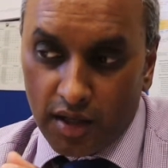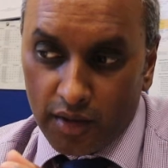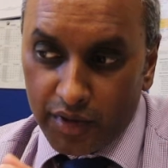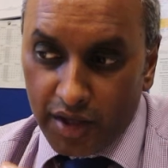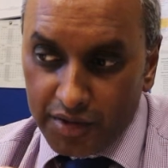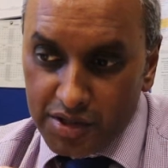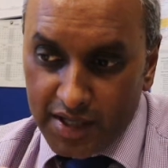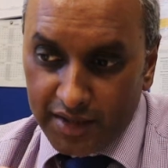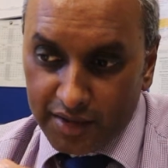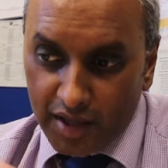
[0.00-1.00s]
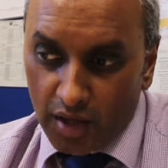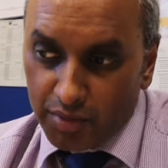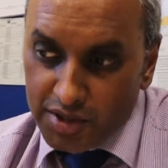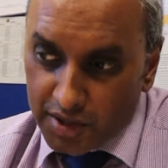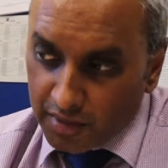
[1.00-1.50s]
We understand that
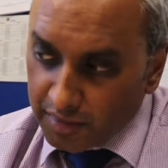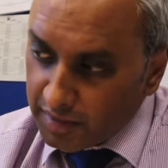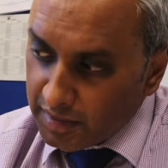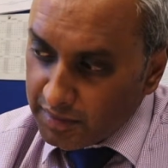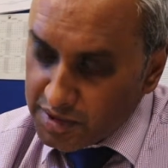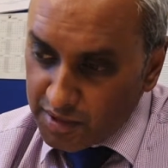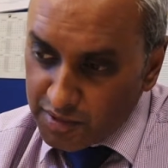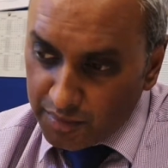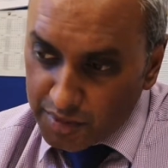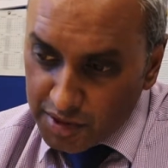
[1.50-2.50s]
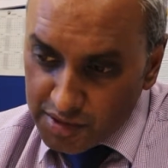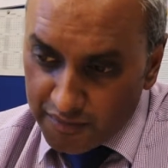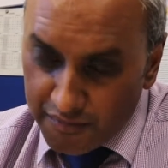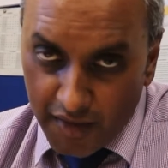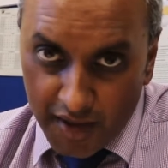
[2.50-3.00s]
carpal tunnel syndrome does
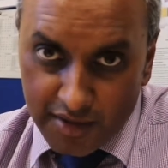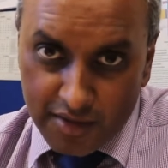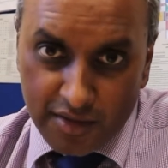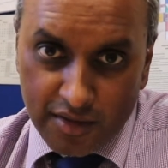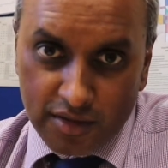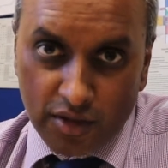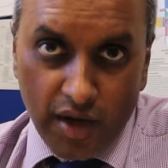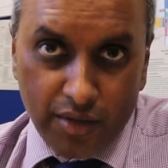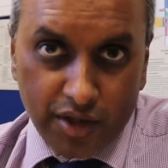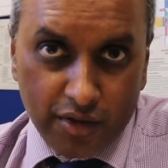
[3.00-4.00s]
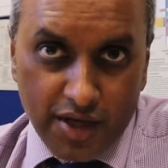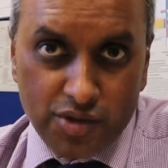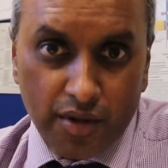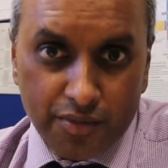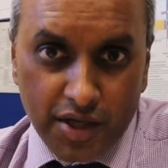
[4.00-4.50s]
affect the way we
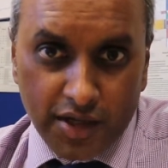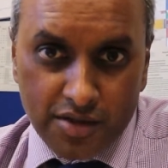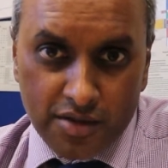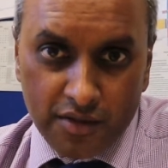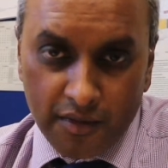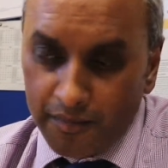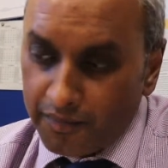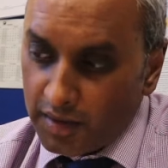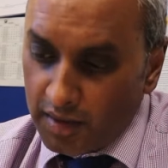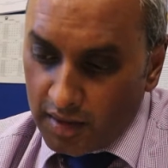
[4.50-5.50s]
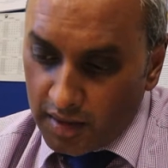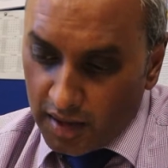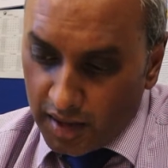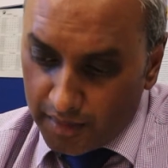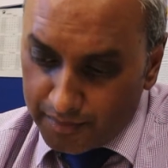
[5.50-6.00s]
grasp objects,
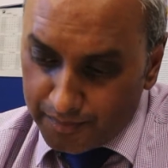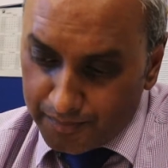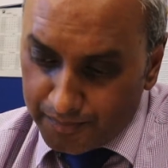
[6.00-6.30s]
in